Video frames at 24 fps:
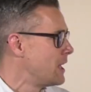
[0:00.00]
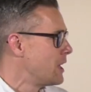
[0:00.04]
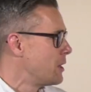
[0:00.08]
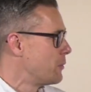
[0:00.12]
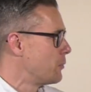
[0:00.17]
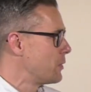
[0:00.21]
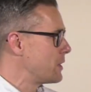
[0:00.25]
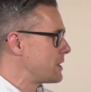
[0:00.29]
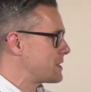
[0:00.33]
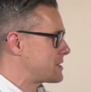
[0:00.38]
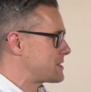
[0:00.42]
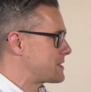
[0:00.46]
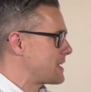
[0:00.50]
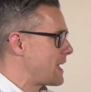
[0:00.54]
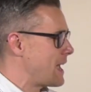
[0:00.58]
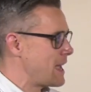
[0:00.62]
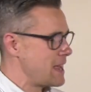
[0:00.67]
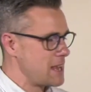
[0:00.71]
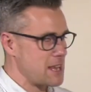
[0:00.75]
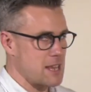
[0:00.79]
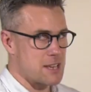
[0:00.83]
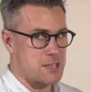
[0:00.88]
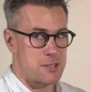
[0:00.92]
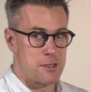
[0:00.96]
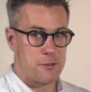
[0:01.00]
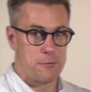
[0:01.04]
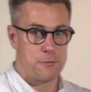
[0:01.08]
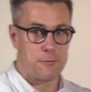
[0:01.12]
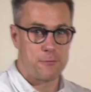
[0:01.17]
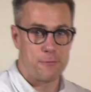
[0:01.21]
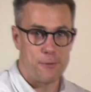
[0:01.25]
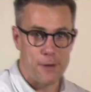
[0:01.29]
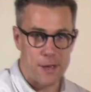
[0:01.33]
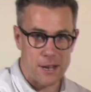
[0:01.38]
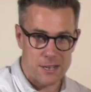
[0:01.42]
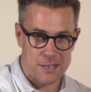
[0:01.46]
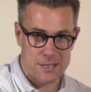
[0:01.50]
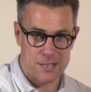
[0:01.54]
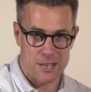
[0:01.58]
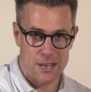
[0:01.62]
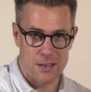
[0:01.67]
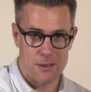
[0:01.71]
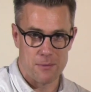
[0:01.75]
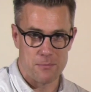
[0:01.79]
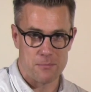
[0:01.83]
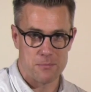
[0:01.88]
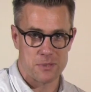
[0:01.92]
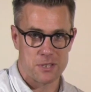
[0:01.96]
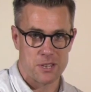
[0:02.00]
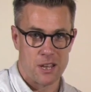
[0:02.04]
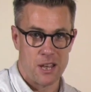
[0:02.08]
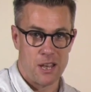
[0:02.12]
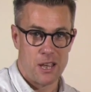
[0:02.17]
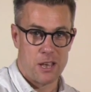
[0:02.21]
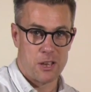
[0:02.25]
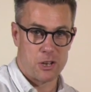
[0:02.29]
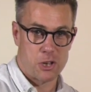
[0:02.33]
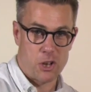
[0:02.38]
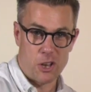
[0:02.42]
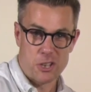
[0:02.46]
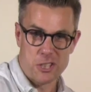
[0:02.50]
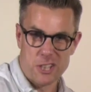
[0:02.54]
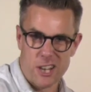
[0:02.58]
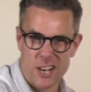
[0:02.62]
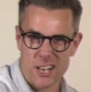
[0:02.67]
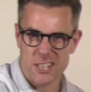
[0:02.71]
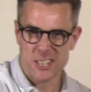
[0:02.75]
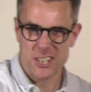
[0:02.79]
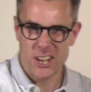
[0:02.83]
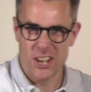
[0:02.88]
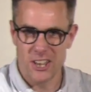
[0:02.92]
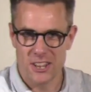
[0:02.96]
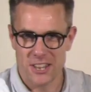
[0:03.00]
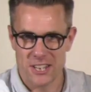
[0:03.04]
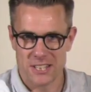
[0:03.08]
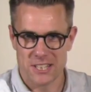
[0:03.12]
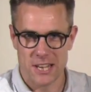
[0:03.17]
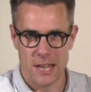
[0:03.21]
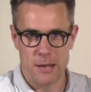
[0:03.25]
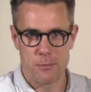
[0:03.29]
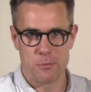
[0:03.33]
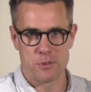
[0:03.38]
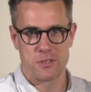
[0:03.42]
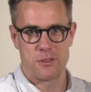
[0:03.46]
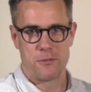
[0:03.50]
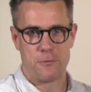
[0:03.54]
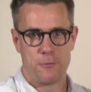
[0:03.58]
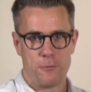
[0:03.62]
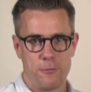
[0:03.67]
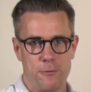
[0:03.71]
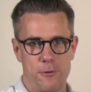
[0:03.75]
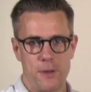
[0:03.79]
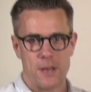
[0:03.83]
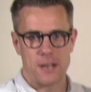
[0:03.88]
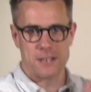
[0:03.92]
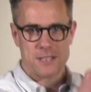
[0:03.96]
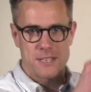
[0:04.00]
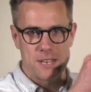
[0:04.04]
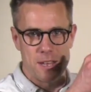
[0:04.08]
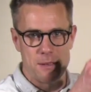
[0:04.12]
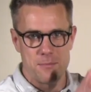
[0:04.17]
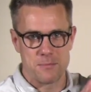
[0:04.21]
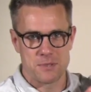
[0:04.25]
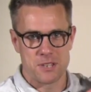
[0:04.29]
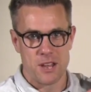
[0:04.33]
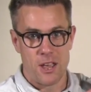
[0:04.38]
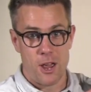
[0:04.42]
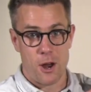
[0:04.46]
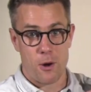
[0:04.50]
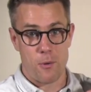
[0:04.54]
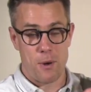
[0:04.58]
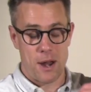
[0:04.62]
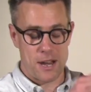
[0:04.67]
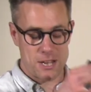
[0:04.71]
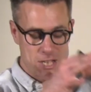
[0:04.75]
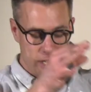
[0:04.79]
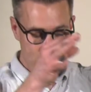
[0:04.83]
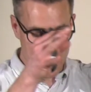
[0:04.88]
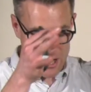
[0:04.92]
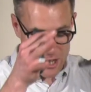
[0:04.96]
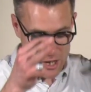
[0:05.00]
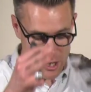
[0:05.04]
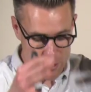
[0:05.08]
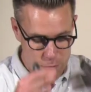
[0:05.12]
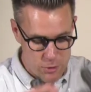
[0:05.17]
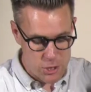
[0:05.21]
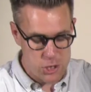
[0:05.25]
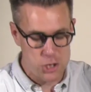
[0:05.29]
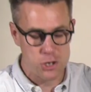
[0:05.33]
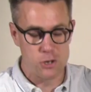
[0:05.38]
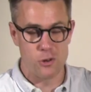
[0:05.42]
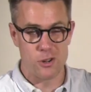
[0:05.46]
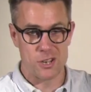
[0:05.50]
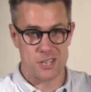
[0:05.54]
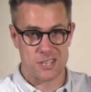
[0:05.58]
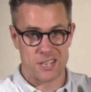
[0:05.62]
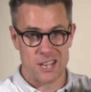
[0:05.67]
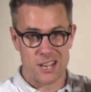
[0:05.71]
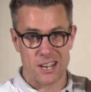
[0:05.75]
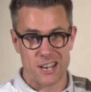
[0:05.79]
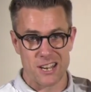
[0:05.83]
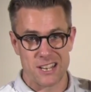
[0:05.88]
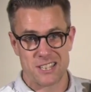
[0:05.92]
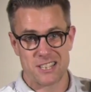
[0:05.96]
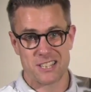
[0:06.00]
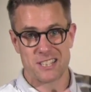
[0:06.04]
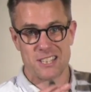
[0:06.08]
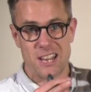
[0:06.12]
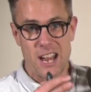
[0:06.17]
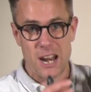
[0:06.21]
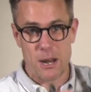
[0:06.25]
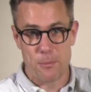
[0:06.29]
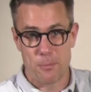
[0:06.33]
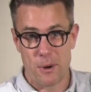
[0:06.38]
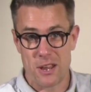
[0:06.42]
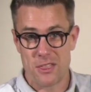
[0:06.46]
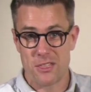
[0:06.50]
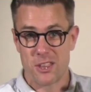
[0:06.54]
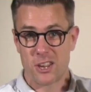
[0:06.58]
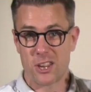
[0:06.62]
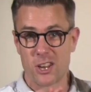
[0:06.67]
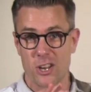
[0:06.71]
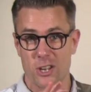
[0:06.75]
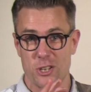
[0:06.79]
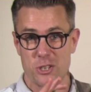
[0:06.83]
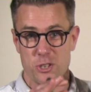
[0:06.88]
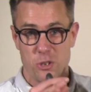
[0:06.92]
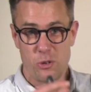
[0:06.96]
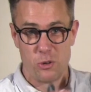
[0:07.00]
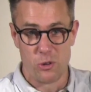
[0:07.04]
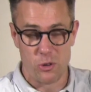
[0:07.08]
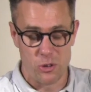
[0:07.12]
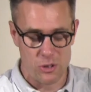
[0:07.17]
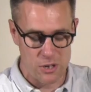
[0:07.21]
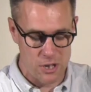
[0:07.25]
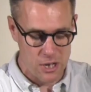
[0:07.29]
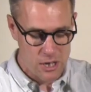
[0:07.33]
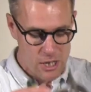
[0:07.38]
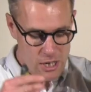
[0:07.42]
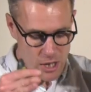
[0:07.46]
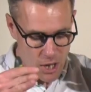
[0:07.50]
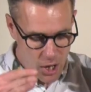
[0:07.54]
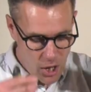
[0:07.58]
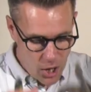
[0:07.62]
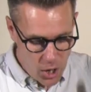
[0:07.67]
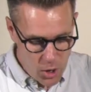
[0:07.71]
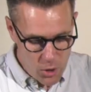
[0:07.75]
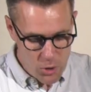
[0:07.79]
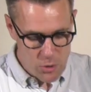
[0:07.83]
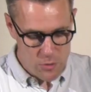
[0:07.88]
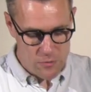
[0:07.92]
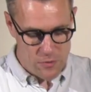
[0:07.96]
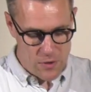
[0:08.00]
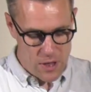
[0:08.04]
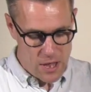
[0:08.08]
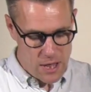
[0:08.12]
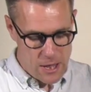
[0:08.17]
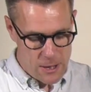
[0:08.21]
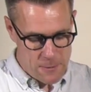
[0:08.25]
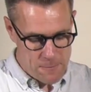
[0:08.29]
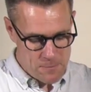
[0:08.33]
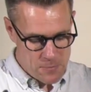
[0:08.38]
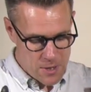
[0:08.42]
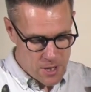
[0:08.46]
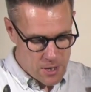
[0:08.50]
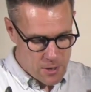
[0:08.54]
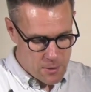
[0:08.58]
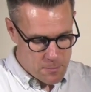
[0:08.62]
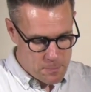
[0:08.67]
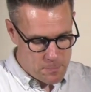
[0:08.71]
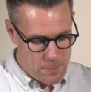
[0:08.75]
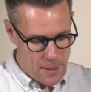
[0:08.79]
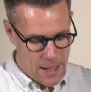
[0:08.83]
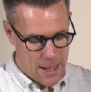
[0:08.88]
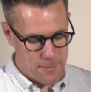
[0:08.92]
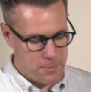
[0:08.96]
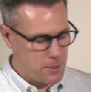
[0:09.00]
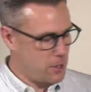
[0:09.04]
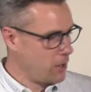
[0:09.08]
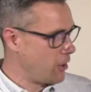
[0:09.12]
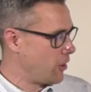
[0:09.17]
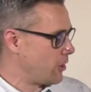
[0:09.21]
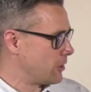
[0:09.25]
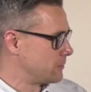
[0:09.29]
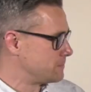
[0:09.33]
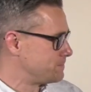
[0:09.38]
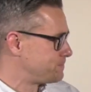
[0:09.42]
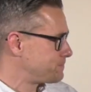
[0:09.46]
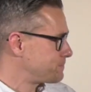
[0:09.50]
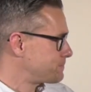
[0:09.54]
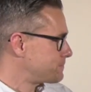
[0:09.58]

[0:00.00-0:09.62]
And what it's saying is the victims, God's going to turn the tables. The victims are actually going to rejoice. They're going to celebrate. They're going to taunt over Babylon.